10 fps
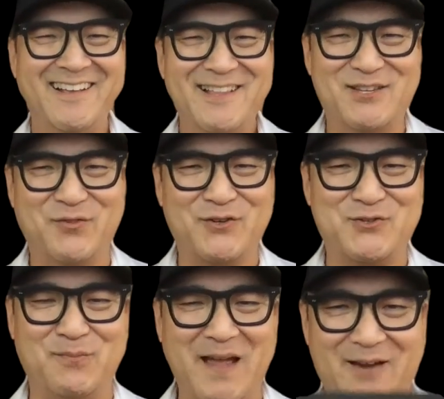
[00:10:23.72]
This
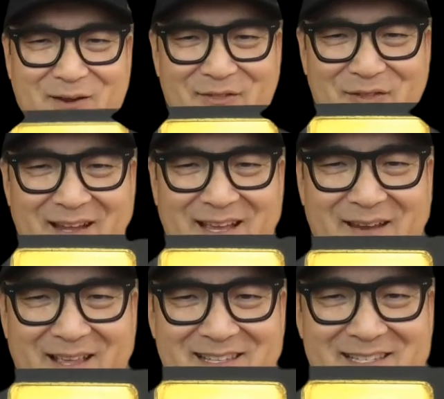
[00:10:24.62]
virtual background thing kind
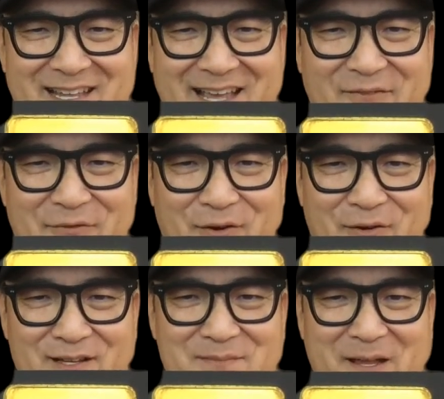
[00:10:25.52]
of gets this thing out of
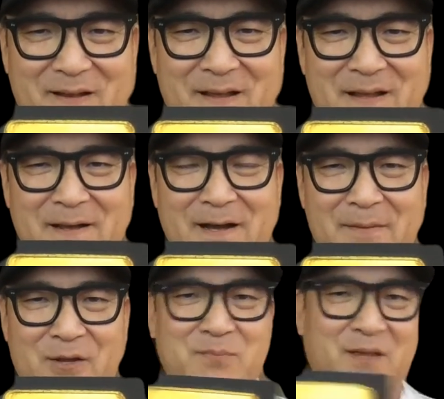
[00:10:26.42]
focus, but
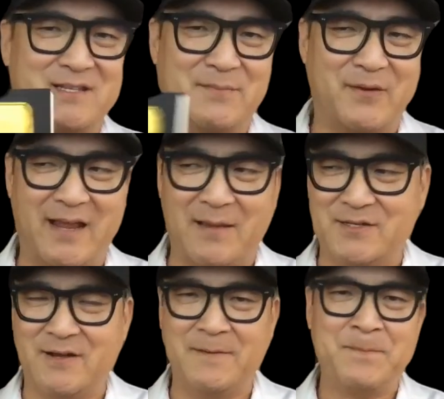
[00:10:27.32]
you can pick this up on
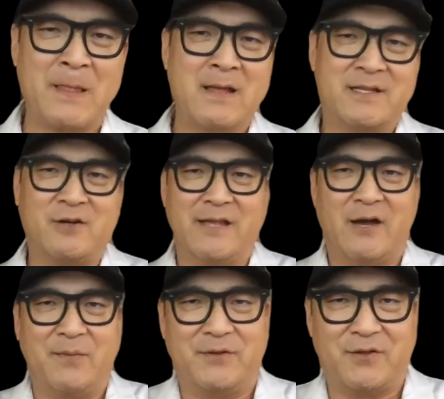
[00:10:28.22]
Amazon. It's called How
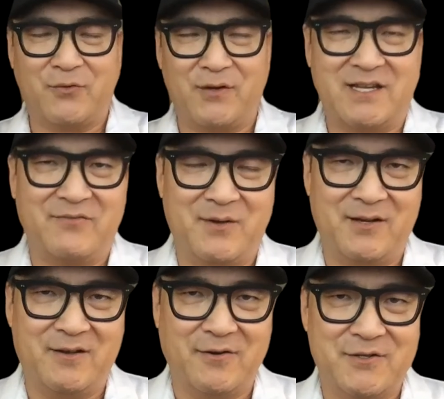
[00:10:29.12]
I Built a $37 Million
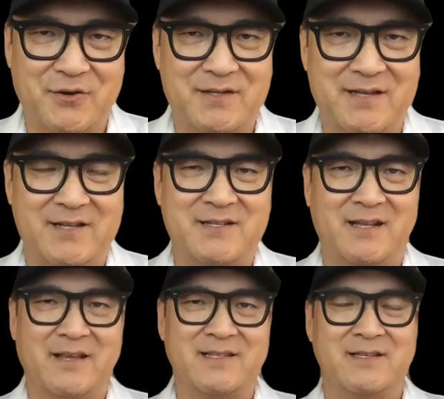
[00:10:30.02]
Insurance Agency
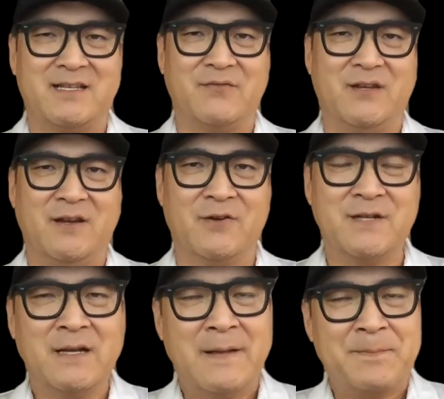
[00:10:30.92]
in Less Than 7 years.
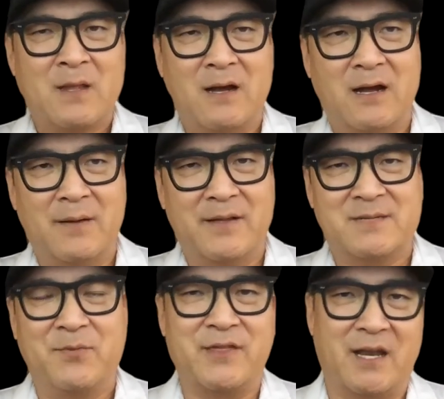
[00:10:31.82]
It's a
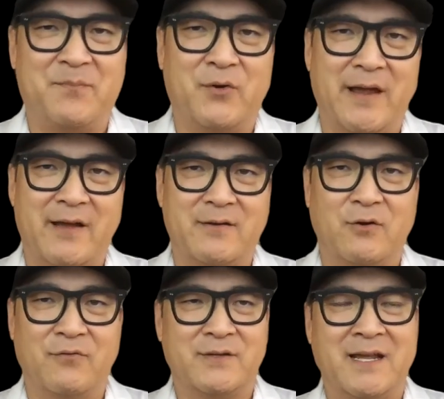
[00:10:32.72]
book that I put out
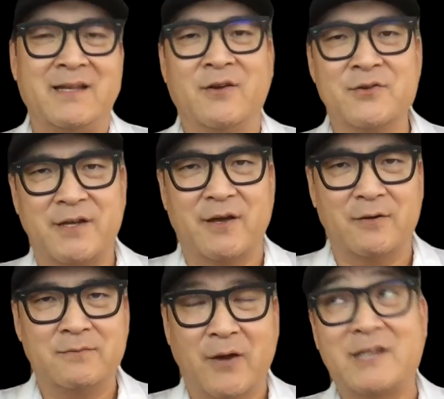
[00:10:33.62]
over 10 years
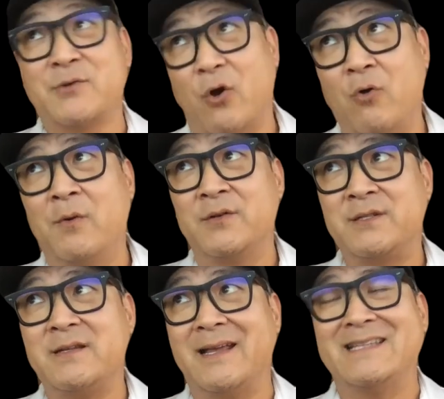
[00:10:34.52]
ago, or actually
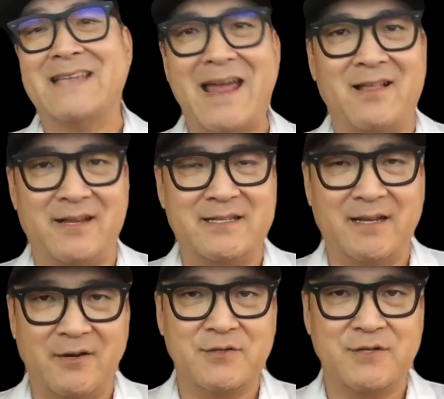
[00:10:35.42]
almost exactly 10
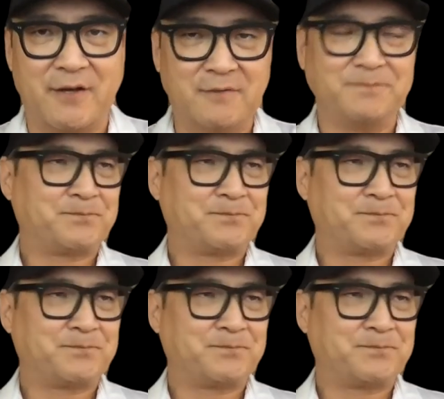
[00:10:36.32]
years ago.